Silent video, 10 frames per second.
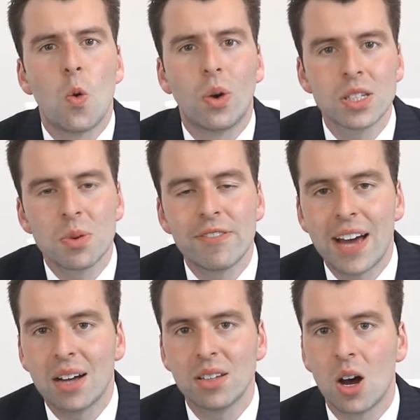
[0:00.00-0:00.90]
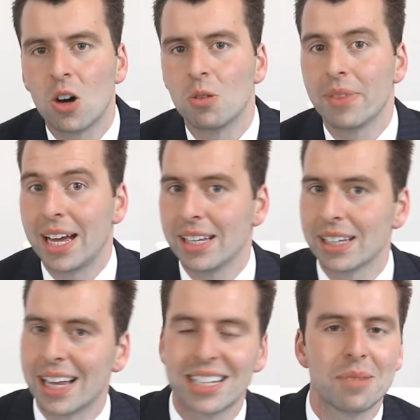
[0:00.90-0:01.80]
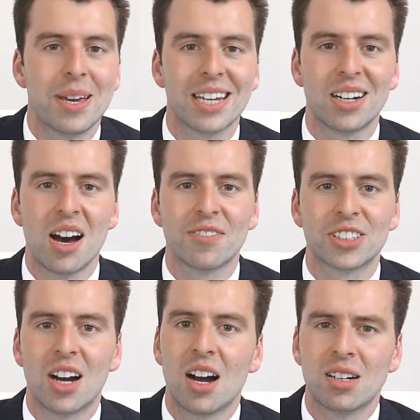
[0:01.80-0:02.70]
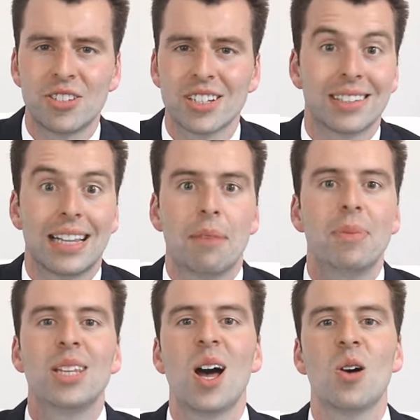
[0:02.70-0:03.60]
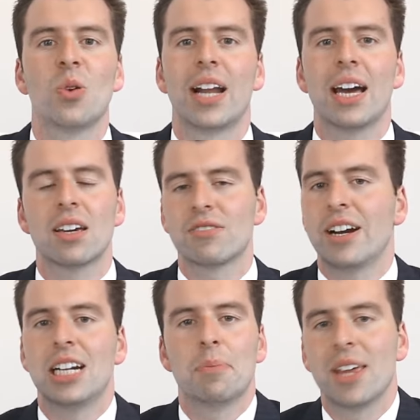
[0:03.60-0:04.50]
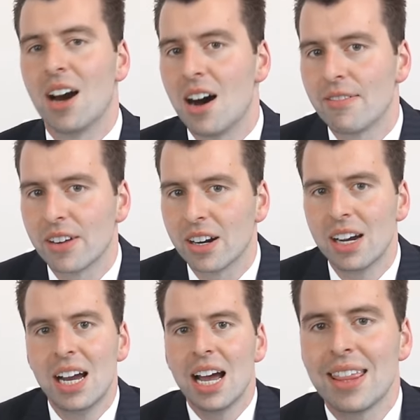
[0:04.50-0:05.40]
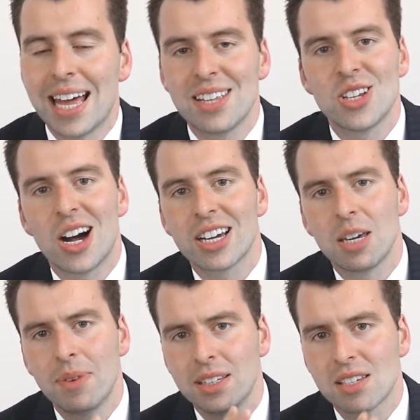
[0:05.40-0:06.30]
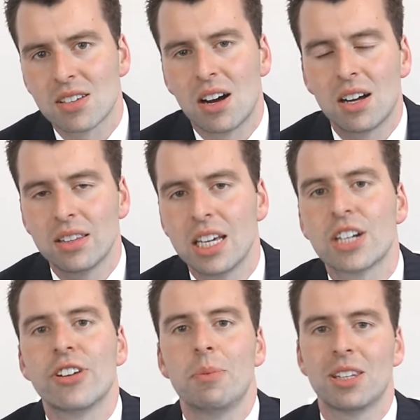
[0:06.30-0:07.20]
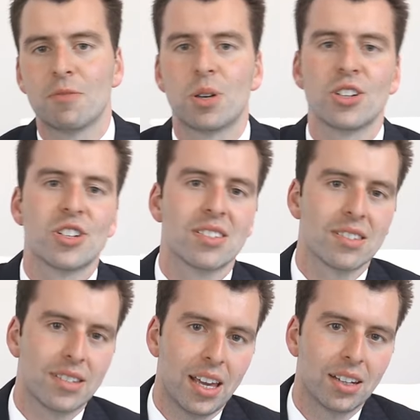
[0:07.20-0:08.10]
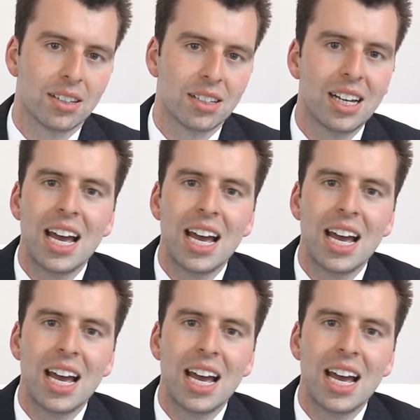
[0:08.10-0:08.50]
Once we found a home that you'd like to make an offer on, just let me know and I can write up the offer. That document is called the Agreement to Purchase and Sale.